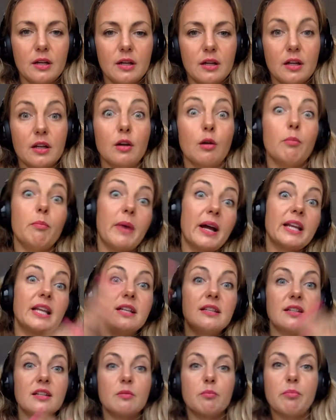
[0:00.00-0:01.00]

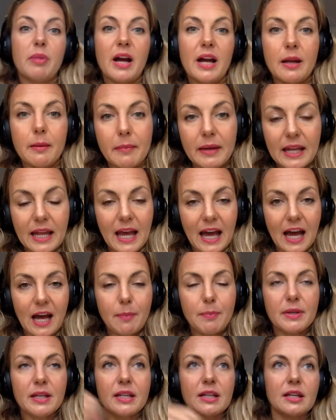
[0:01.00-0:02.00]
money didn't buy me
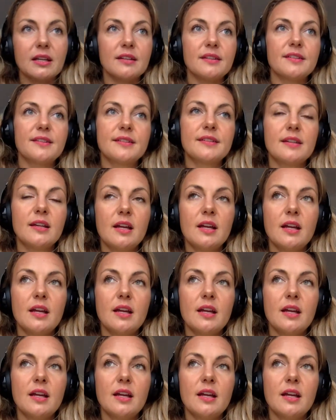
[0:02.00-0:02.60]
happiness,